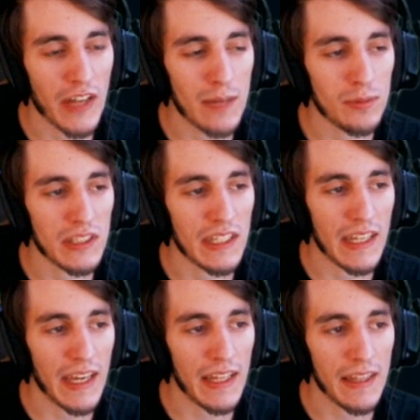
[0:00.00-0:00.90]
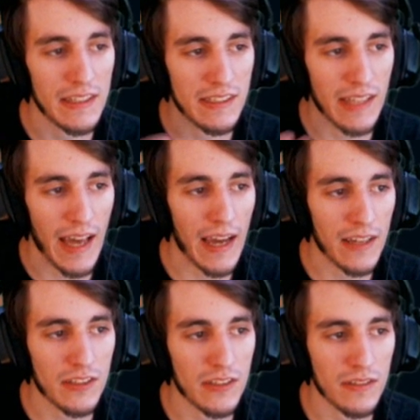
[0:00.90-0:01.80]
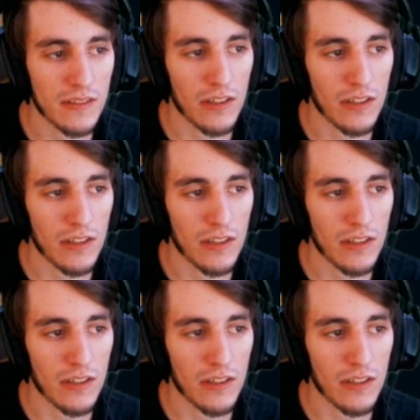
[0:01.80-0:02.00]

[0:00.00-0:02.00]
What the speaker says: able to get the stacks